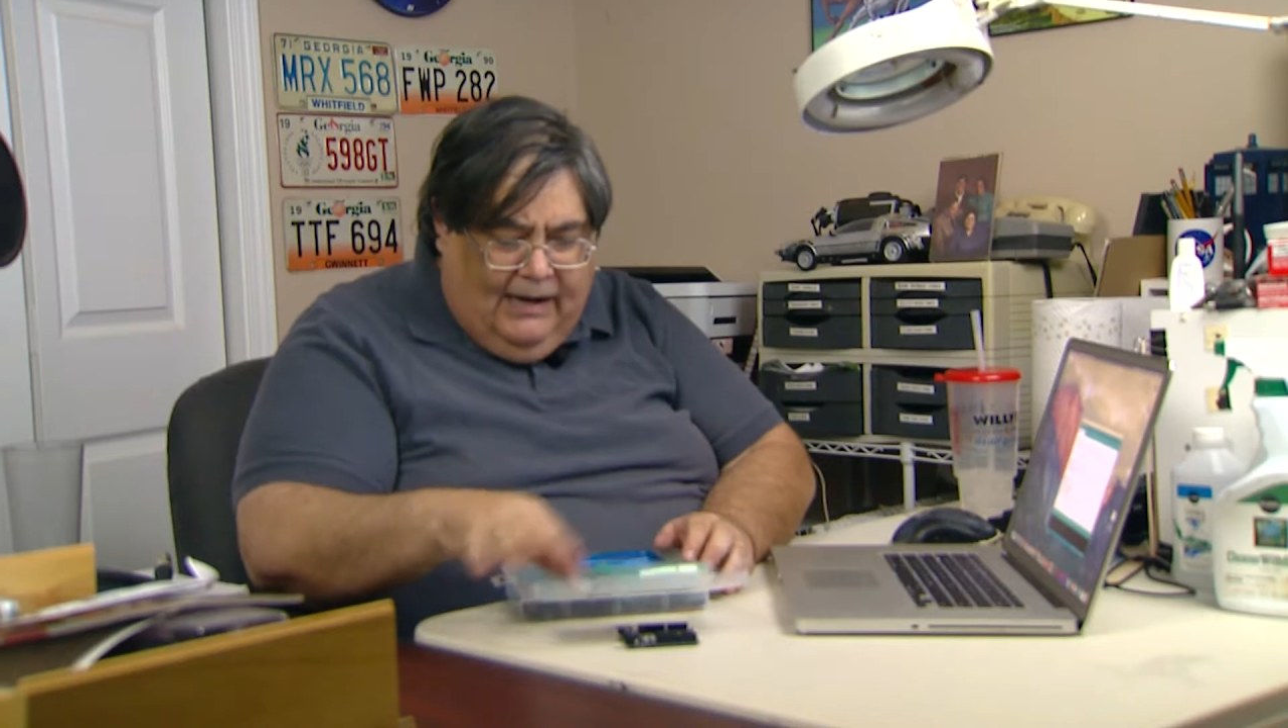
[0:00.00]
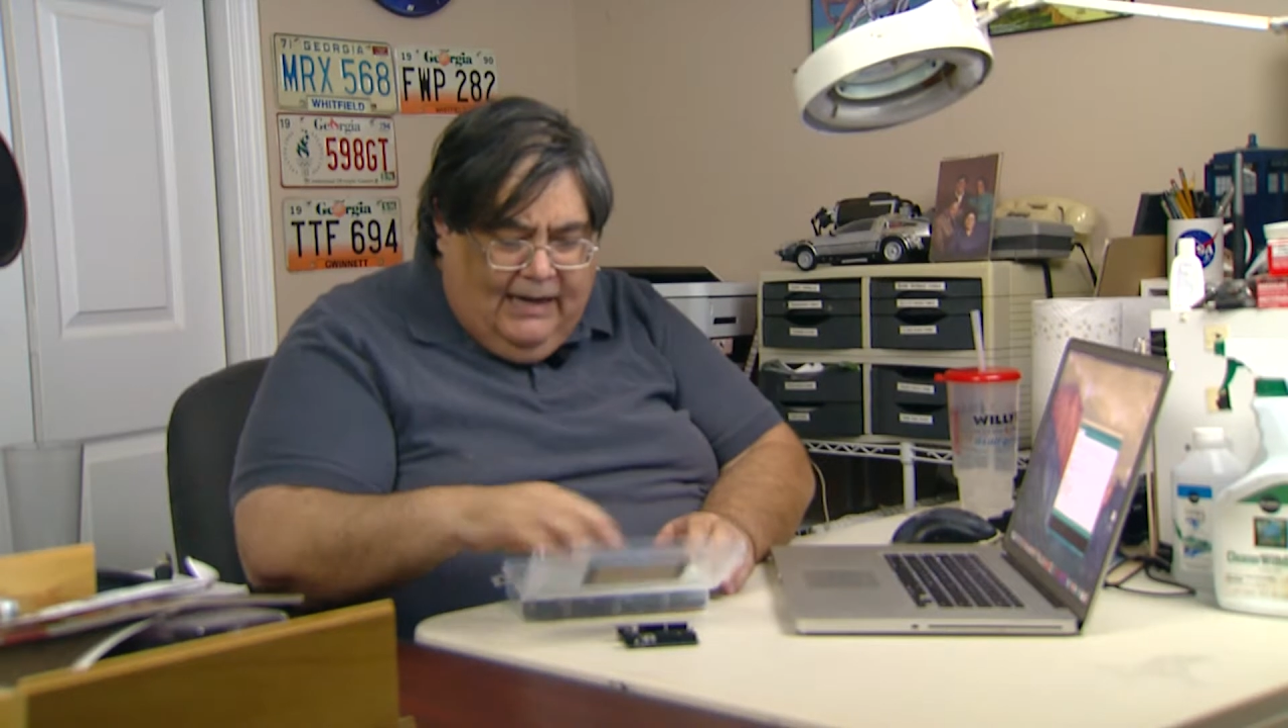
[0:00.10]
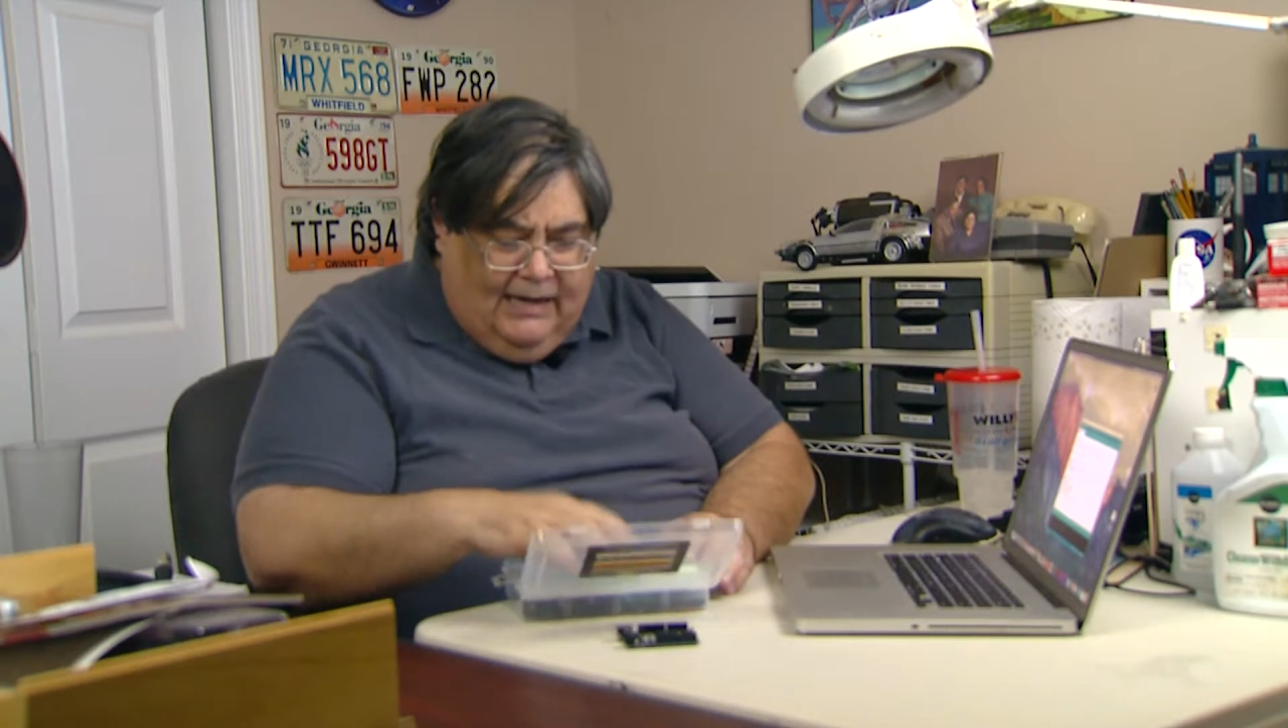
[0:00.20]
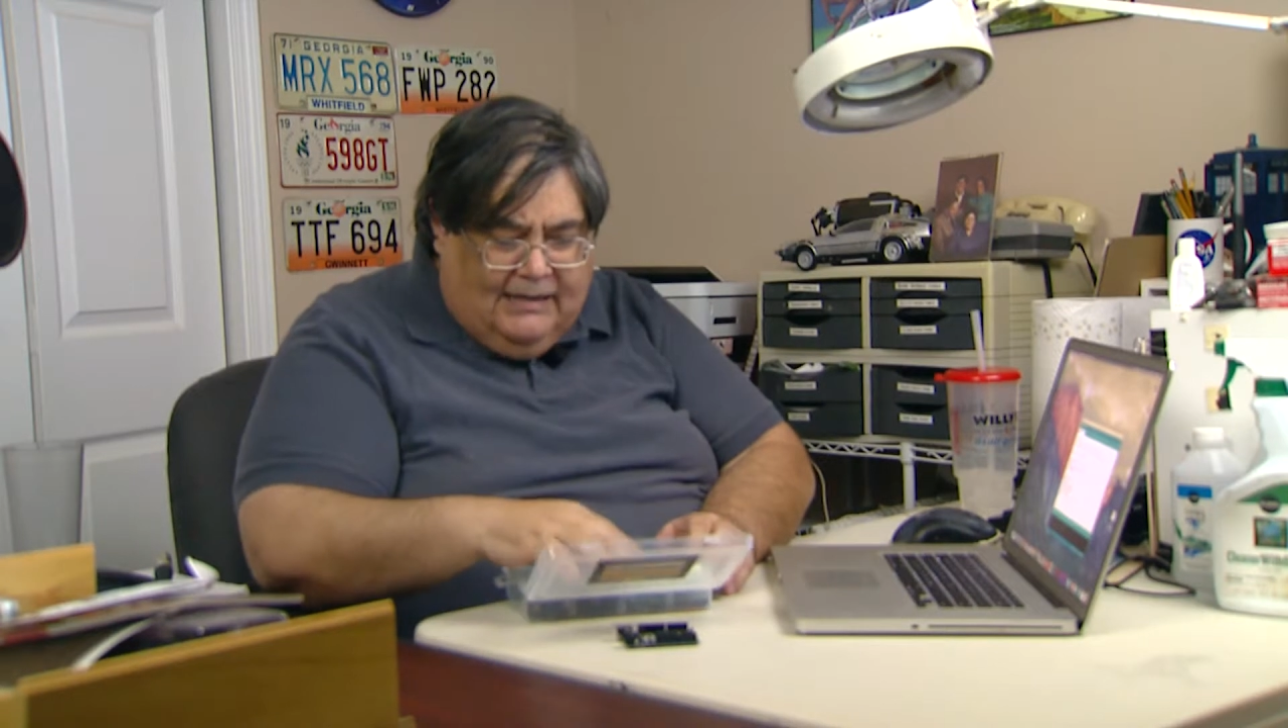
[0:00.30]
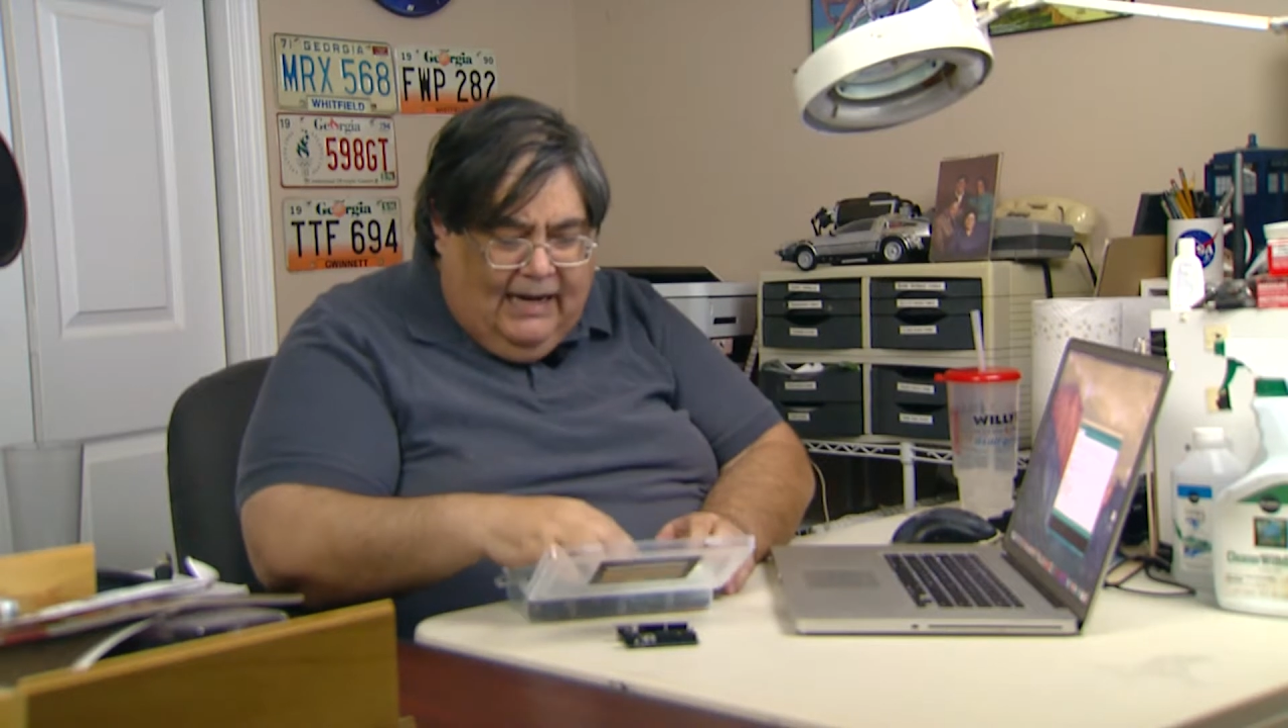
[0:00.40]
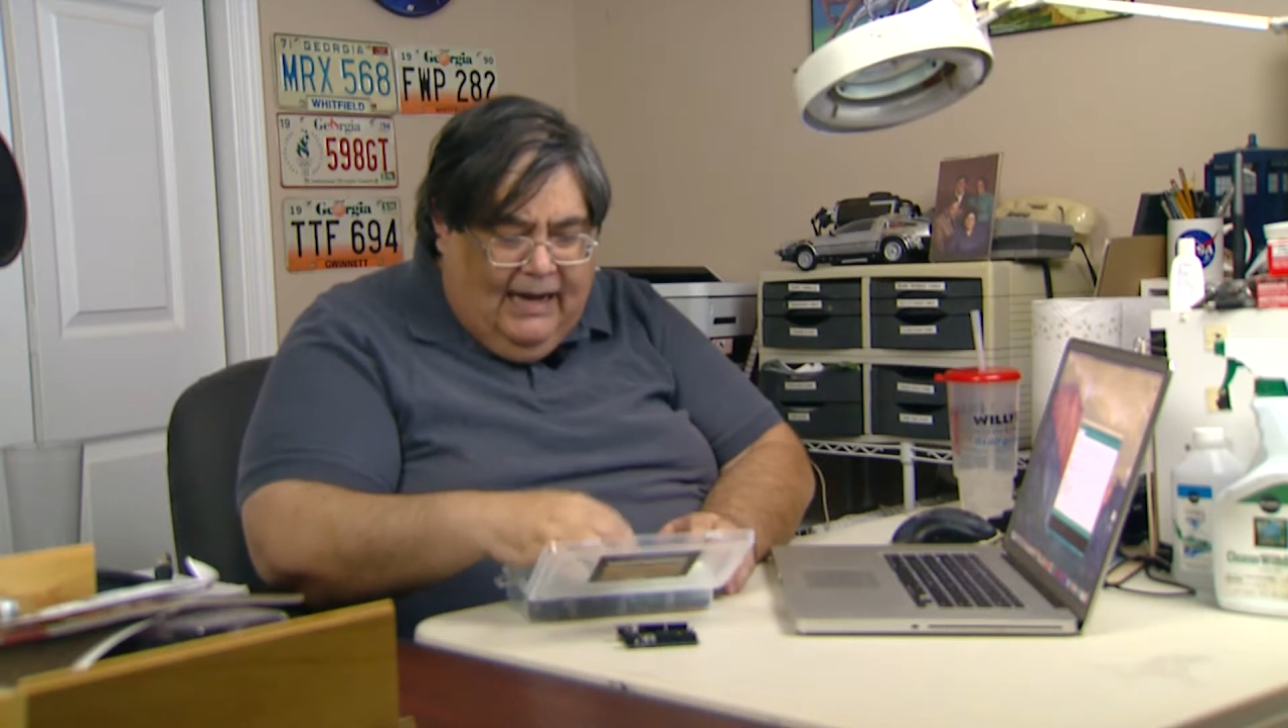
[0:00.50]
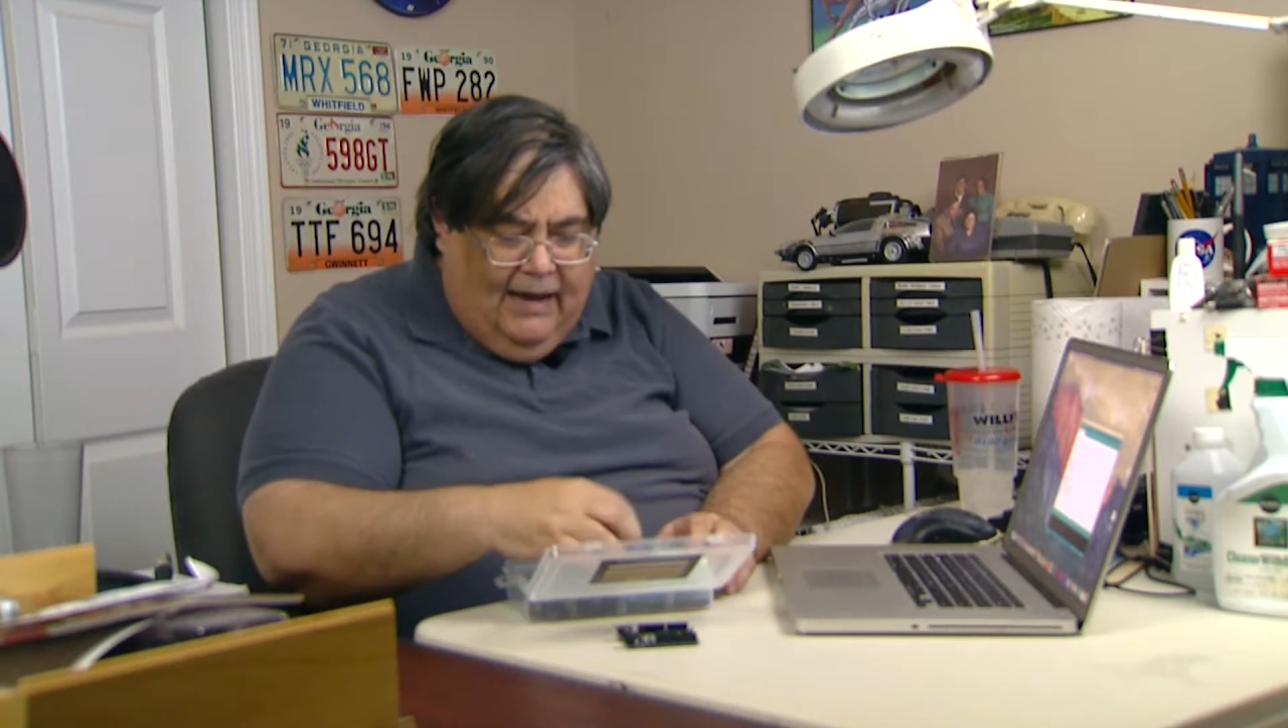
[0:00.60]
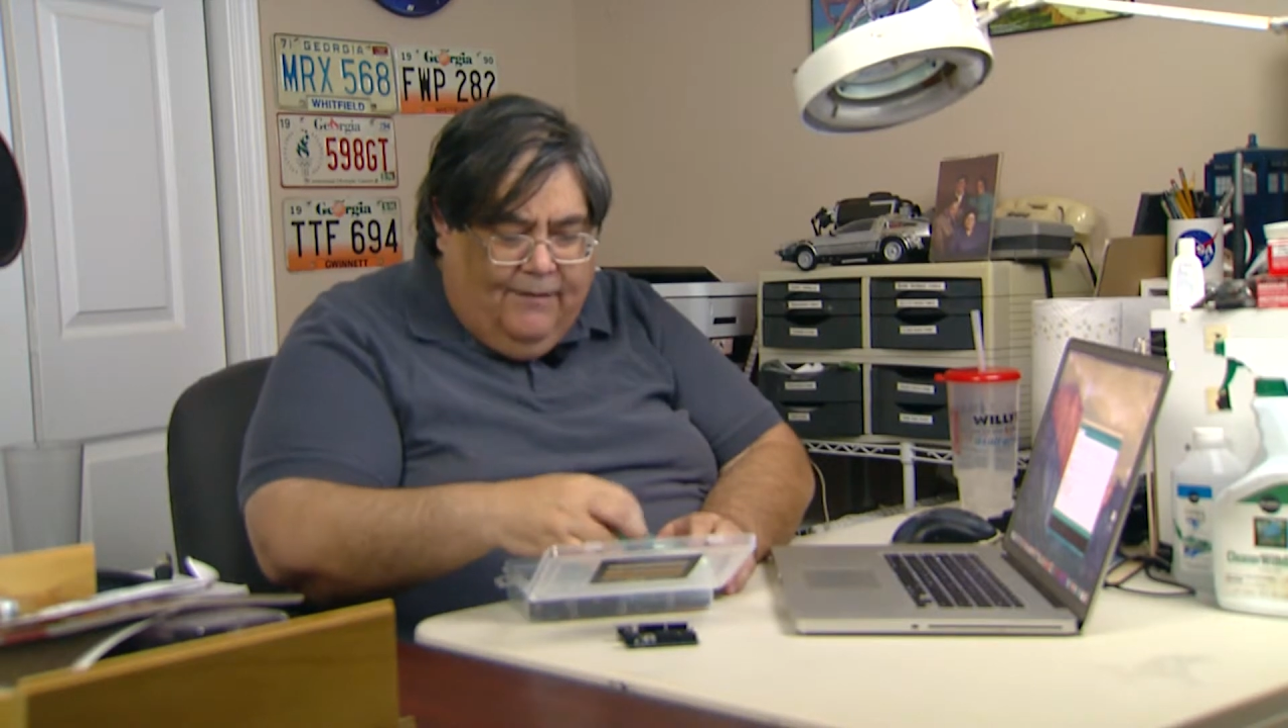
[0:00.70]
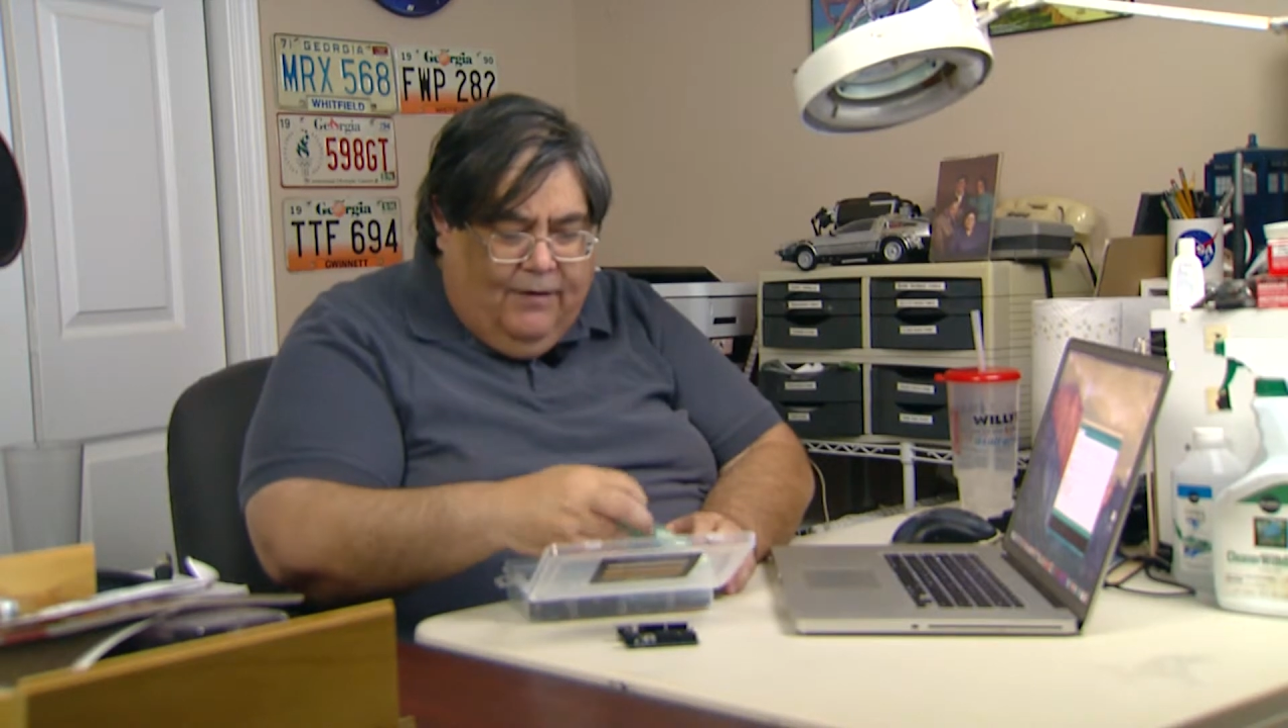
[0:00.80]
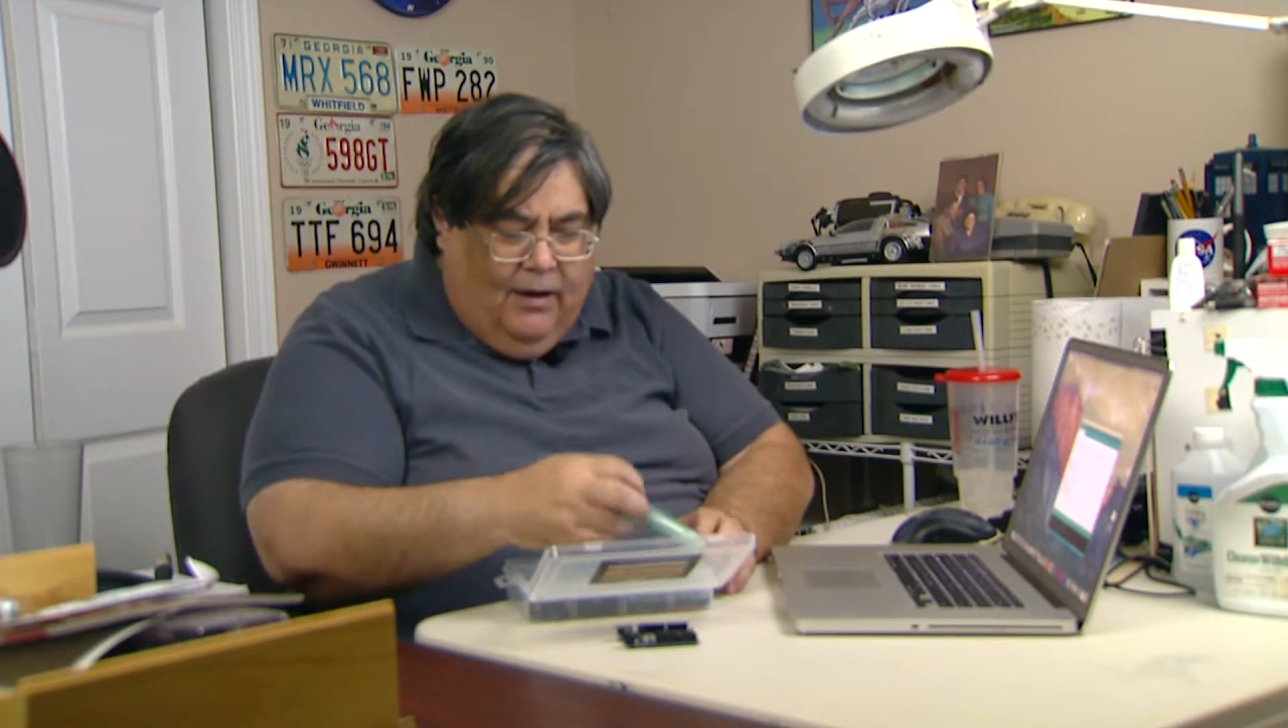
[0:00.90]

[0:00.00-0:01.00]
is I have